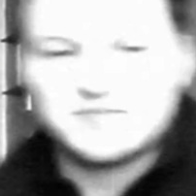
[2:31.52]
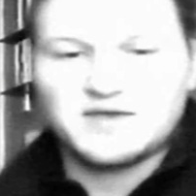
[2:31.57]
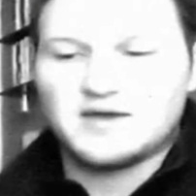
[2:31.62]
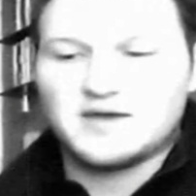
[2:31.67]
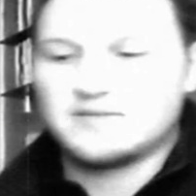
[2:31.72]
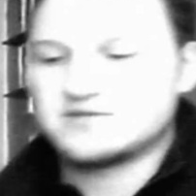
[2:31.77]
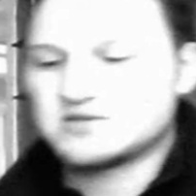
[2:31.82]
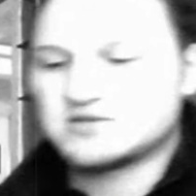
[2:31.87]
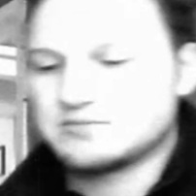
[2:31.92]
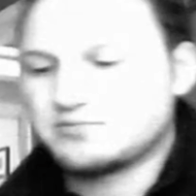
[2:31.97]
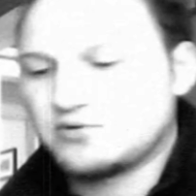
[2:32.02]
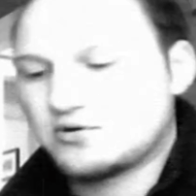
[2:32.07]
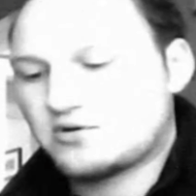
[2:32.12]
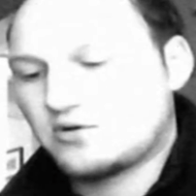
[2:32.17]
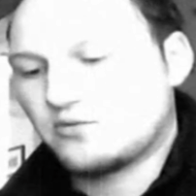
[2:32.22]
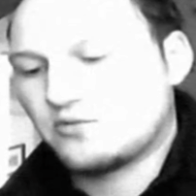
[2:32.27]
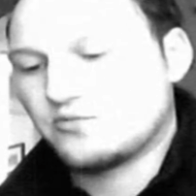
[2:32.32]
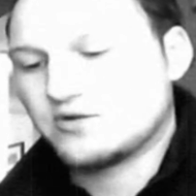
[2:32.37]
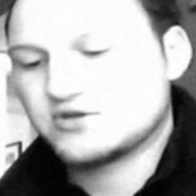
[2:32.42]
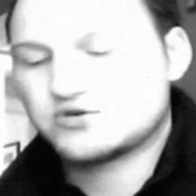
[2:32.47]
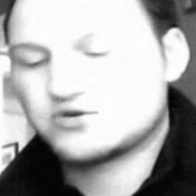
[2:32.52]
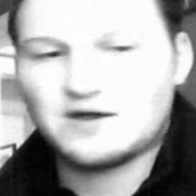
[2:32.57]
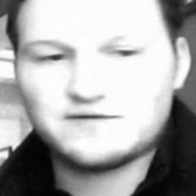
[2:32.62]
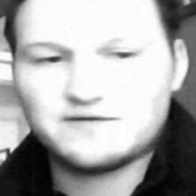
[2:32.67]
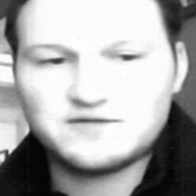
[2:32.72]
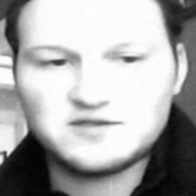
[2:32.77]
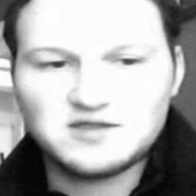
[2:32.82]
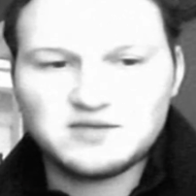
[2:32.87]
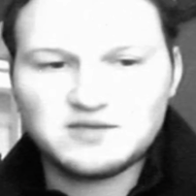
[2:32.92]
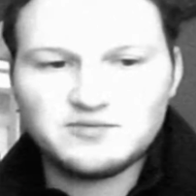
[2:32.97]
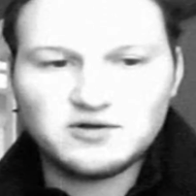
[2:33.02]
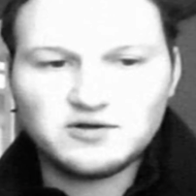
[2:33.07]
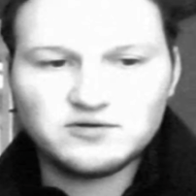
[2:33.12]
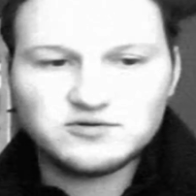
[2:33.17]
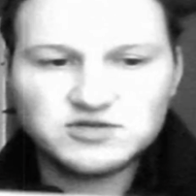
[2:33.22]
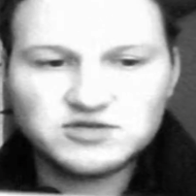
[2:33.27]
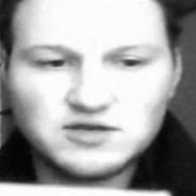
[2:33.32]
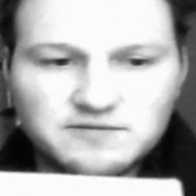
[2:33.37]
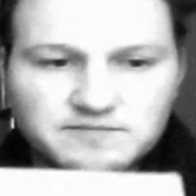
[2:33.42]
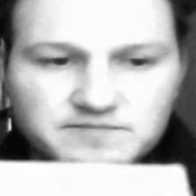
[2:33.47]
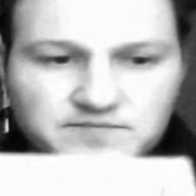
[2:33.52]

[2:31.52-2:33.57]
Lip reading: It's a book on witchcraft and demonology.